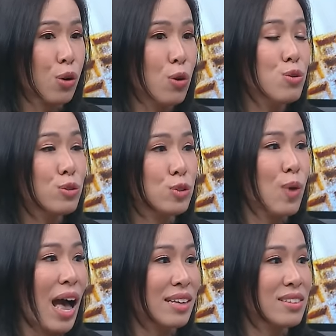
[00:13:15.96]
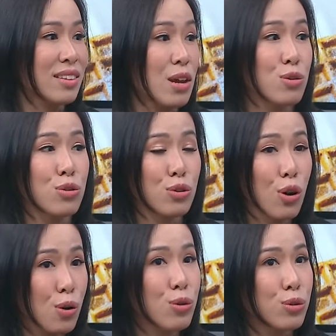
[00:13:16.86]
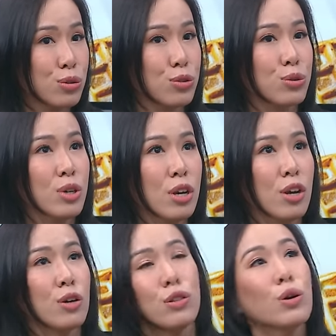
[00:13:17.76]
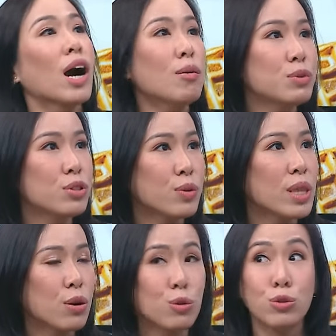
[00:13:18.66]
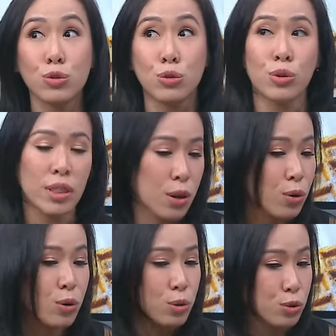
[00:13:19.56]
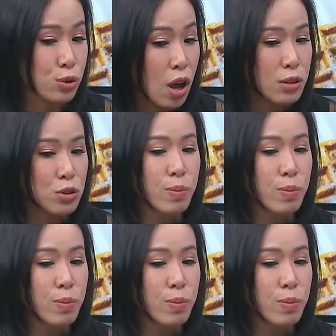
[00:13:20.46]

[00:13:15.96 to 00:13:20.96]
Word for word: know who to ask, they don't mm. know who to look up to, and they know who to, they don't know who to talk to.